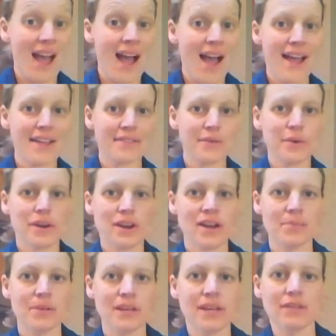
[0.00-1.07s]
Hi everyone,
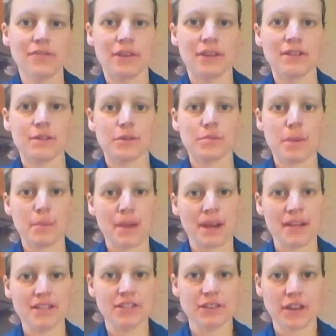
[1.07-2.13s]
I'm Nikki Fraser with
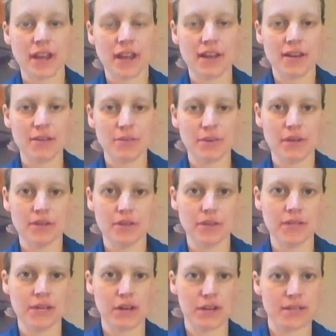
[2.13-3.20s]
Mamena Tudel with
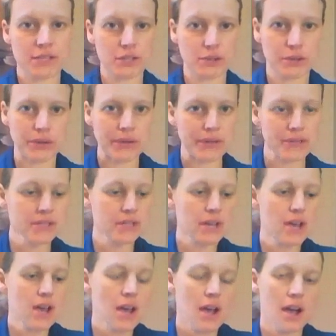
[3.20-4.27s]
doTERRA Essential Oils.
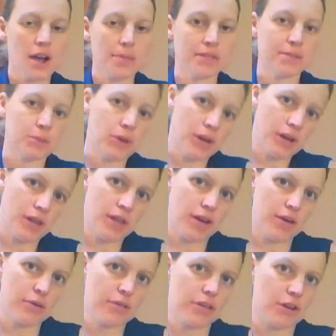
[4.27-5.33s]
This morning I thought
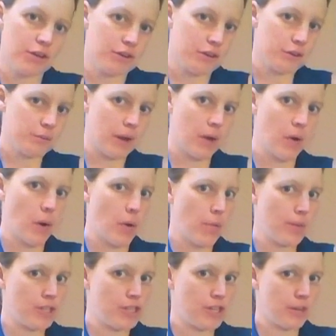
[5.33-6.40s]
I would talk to you about
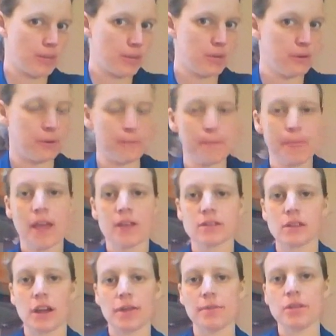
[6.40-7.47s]
homemade shampoo.
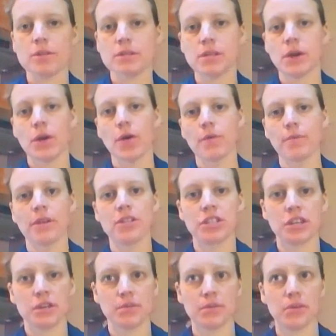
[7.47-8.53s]
So I've been using homemade
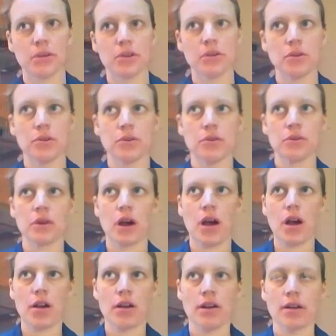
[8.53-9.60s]
shampoo
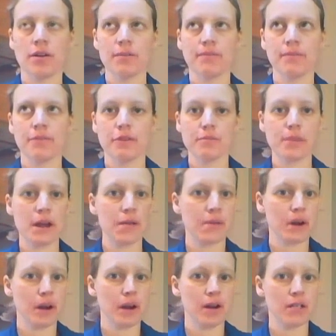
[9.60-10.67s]
for a better
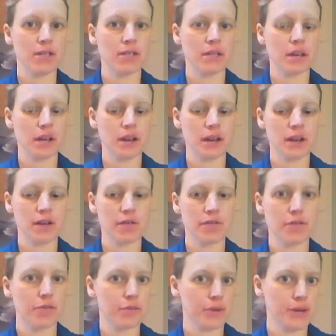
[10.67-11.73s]
part
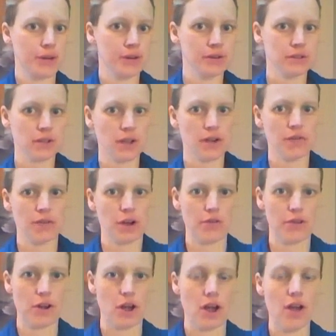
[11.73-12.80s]
of 3 years, kind of off
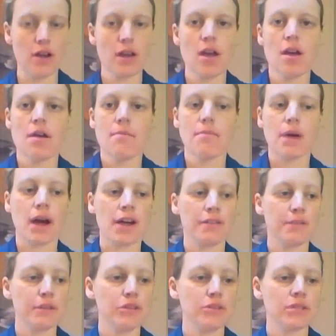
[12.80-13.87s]
and on. But I've
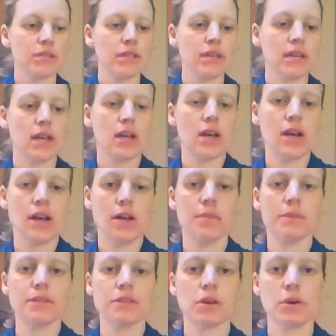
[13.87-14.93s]
been using
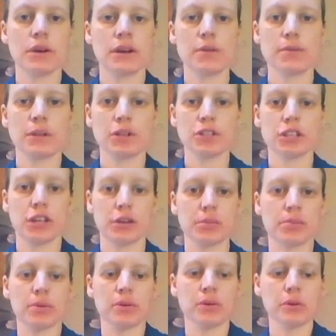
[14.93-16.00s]
this coconut milk
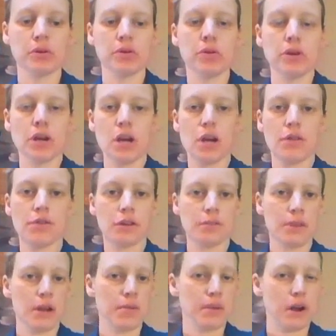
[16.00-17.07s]
shampoo for a
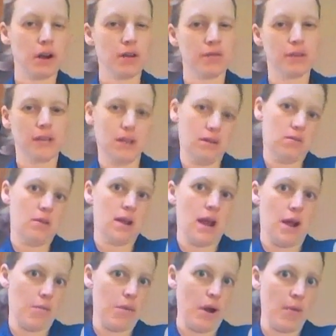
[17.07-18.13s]
better part of a year
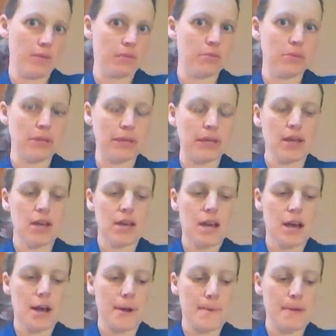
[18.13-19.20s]
now, probably.
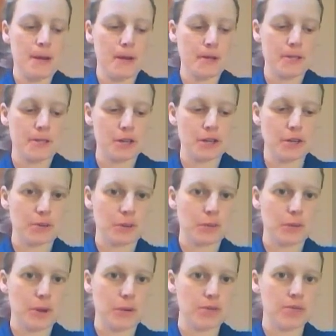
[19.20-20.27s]
It all started with
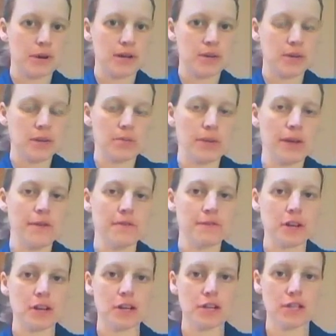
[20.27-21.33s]
when I was pregnant with my
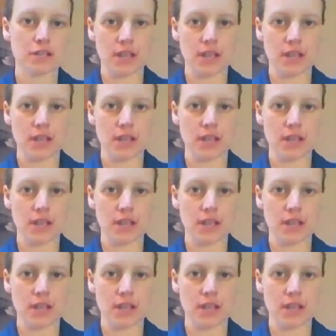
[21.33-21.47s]
first.